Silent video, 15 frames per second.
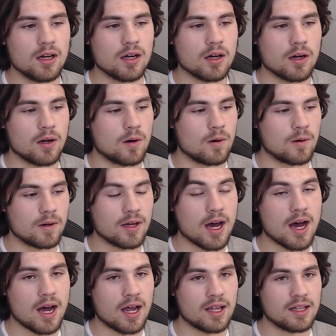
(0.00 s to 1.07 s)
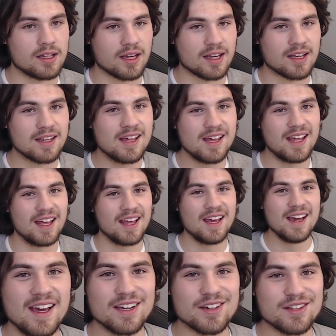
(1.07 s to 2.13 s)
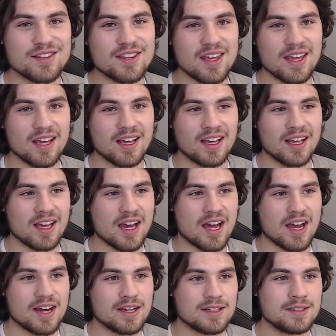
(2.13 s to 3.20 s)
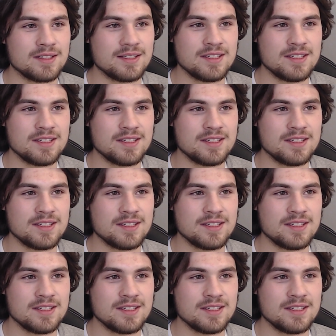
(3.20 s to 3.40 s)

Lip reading: oh god, like, good thing I